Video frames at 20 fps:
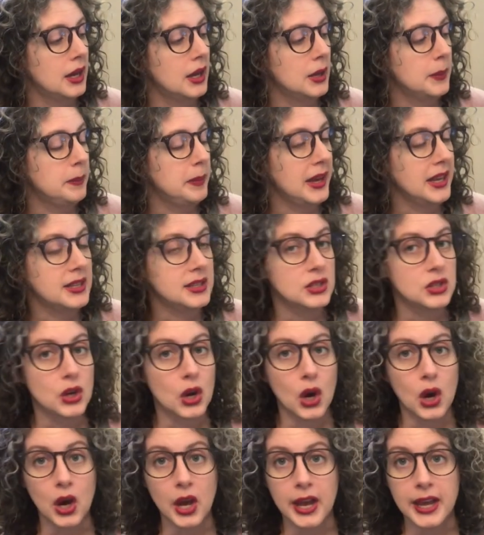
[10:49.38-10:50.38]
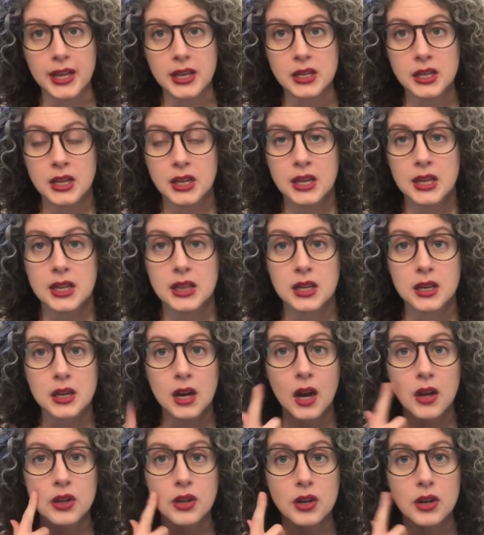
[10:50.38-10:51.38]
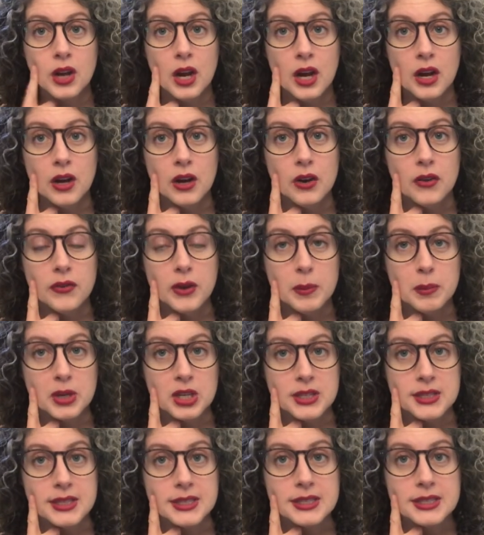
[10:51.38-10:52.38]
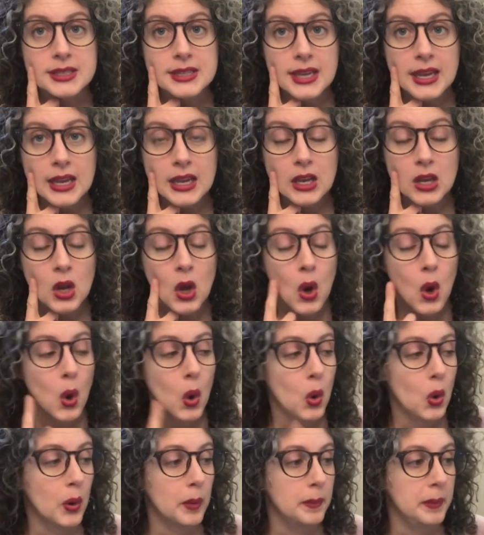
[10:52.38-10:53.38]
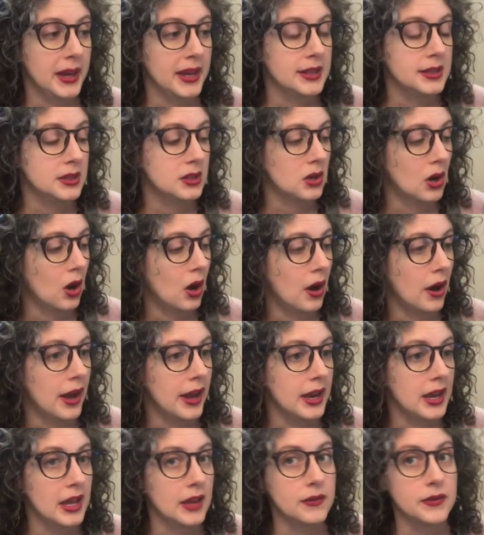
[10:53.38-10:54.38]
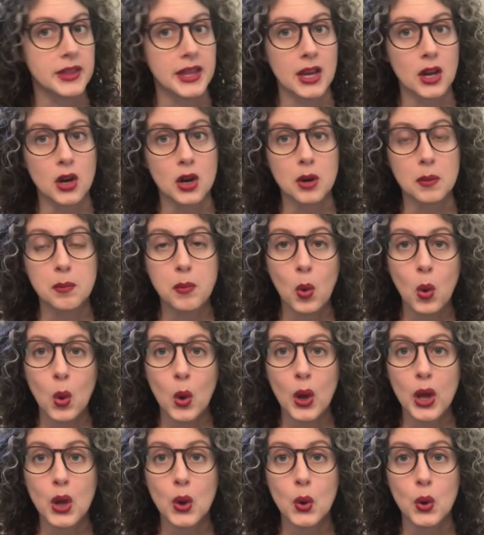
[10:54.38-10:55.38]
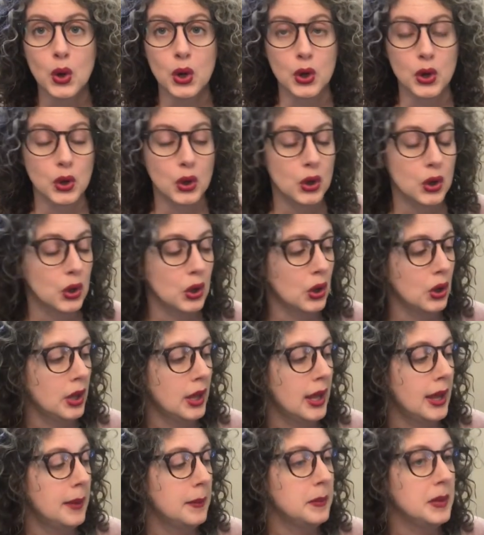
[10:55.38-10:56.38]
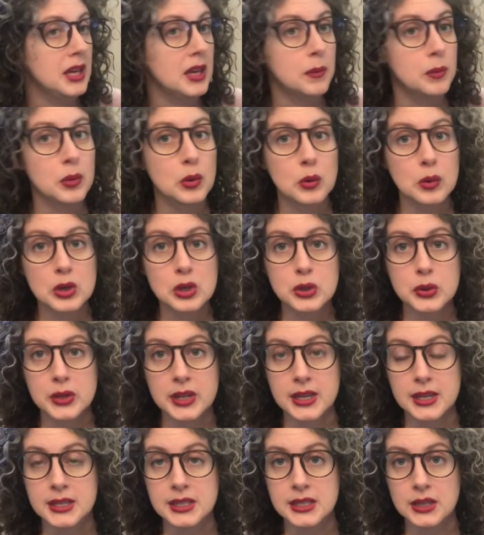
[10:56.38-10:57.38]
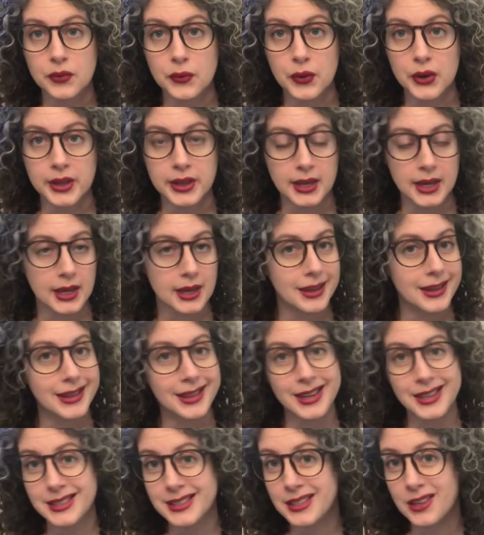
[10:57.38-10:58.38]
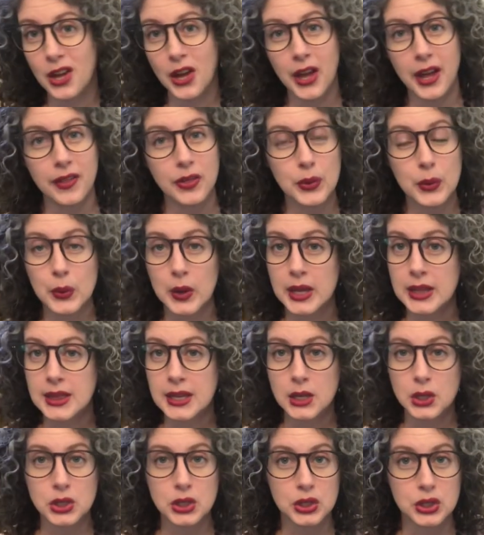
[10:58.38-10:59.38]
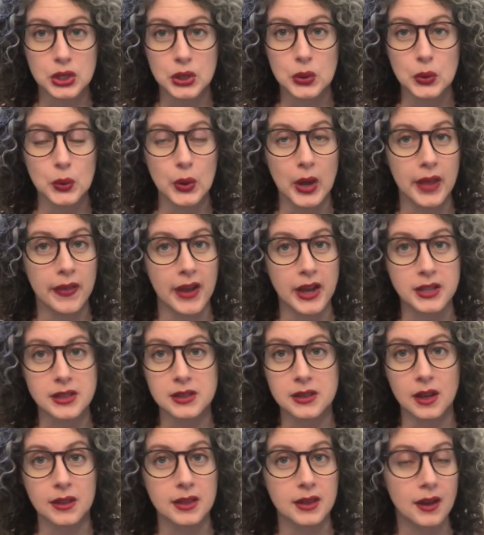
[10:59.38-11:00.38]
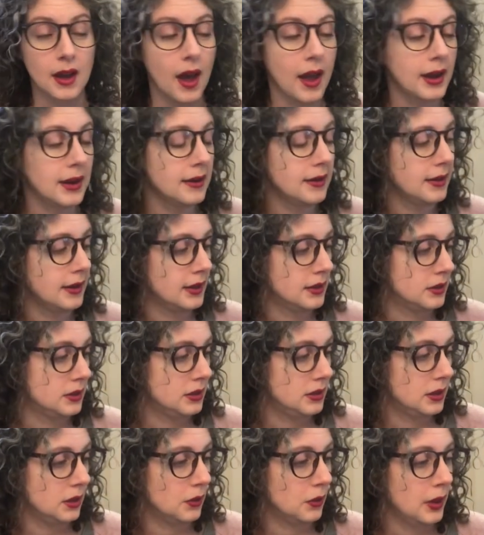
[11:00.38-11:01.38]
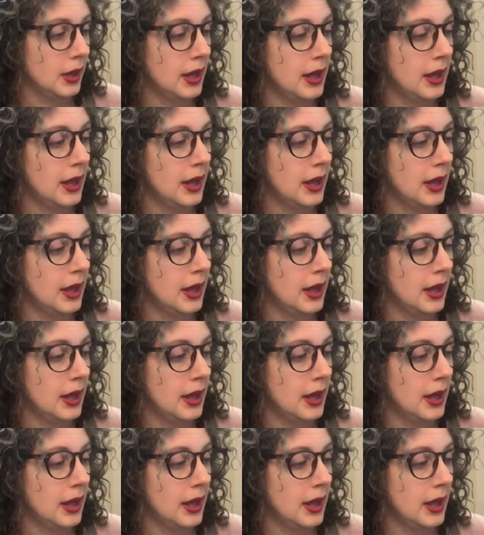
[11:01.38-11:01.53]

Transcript: based on the color of a person's skin or based on if they are a boy or a girl. People were treated differently, and that's not the right thing to do, and that's not the kind thing to do,